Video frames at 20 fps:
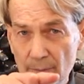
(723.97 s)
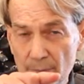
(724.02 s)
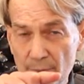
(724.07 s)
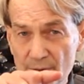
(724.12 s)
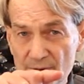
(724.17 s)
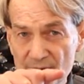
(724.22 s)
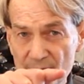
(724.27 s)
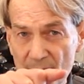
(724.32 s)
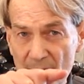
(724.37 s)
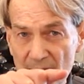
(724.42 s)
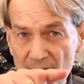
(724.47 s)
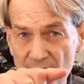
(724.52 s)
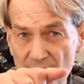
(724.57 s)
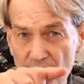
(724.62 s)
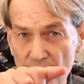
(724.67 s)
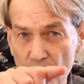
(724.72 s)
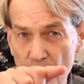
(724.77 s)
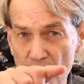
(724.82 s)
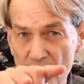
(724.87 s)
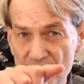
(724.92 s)

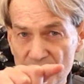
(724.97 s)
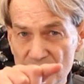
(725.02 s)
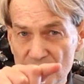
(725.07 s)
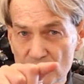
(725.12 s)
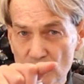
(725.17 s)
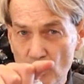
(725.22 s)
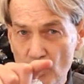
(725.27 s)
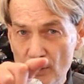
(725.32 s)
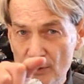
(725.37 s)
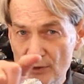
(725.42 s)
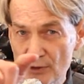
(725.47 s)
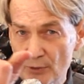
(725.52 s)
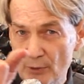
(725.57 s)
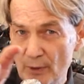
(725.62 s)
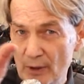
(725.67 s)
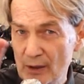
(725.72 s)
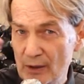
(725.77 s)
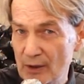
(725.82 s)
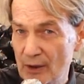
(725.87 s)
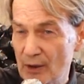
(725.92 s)
perspective where it starts
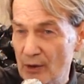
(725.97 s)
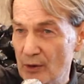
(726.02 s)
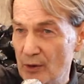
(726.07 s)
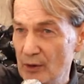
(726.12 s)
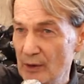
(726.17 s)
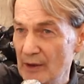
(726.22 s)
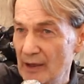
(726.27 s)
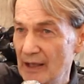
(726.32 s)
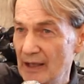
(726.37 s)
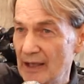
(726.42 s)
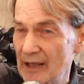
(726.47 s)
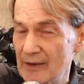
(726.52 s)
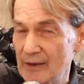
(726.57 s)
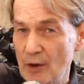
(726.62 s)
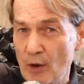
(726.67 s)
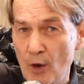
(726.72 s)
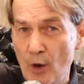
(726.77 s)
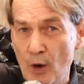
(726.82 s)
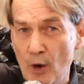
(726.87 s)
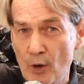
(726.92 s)
real little and
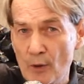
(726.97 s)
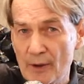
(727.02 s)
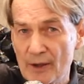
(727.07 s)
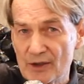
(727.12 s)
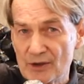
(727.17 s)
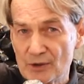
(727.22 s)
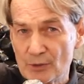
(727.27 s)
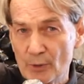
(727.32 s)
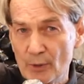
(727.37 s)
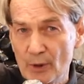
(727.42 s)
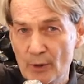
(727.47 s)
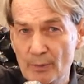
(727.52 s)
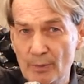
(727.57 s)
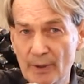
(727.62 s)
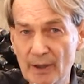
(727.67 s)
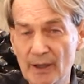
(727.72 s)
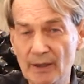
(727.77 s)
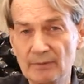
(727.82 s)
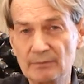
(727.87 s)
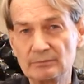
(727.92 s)
the hull gets real
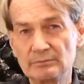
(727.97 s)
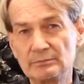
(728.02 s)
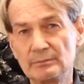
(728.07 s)
big.